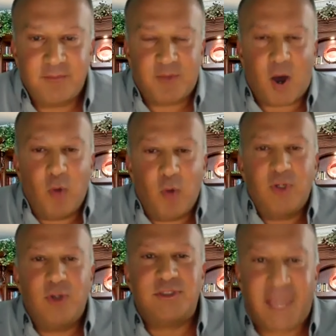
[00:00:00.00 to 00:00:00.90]

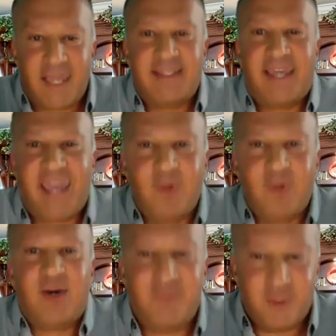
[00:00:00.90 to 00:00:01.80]
owners take care
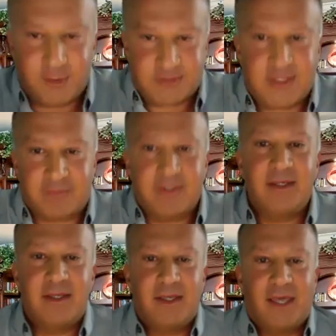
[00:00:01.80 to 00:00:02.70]
of their stuff.
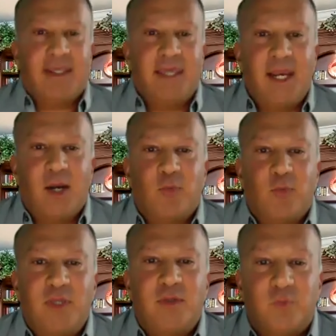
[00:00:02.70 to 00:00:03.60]
And here
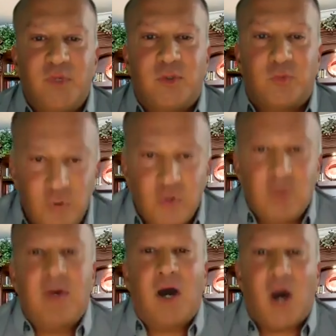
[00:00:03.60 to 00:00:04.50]
we
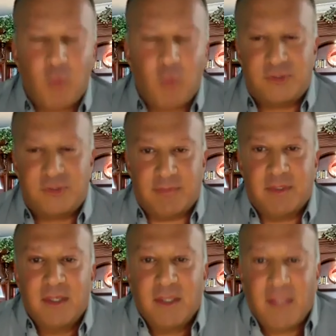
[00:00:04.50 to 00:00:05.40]
groom ownership.
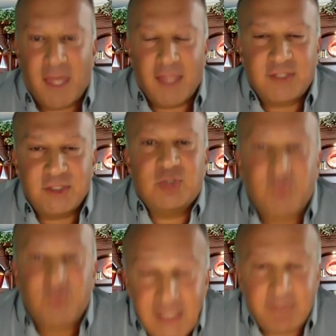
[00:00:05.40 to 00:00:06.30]
And it's a
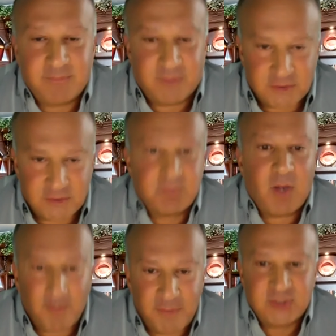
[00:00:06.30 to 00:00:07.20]
dream to small
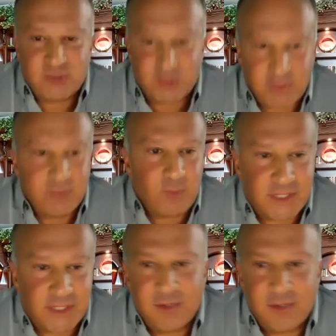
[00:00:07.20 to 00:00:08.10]
business owners once
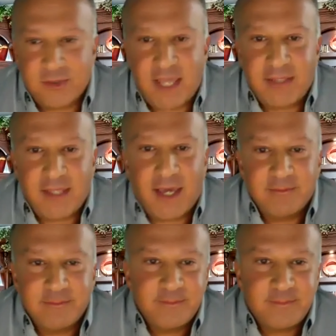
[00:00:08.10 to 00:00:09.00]
they understand
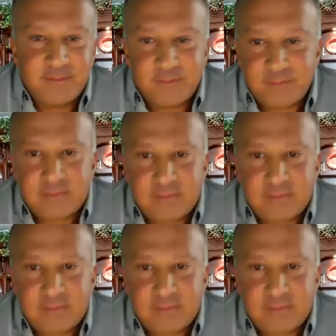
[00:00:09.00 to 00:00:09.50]
that.